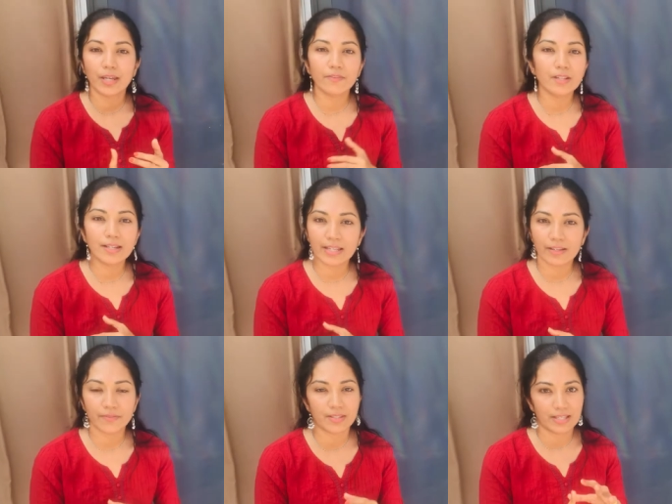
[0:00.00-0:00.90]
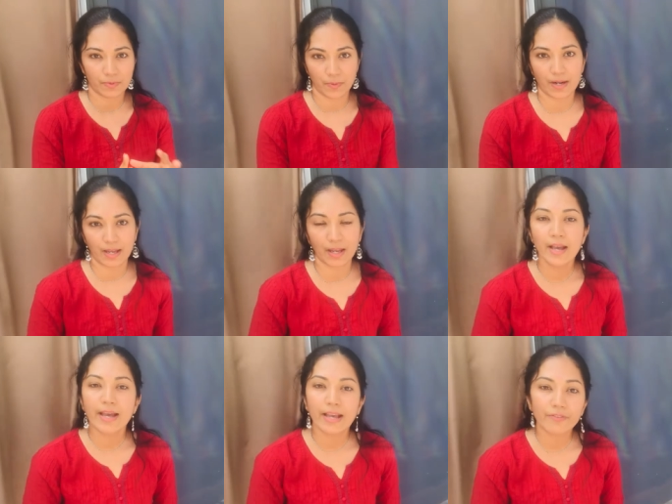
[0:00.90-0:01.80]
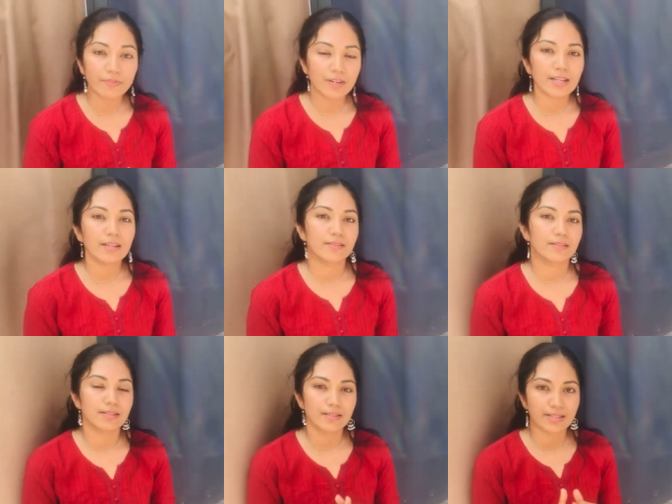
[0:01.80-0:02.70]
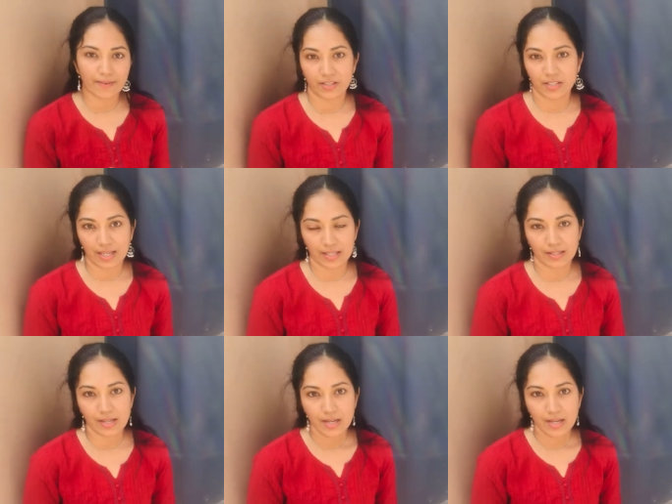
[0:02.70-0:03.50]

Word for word: give the leaves a spray every seven days.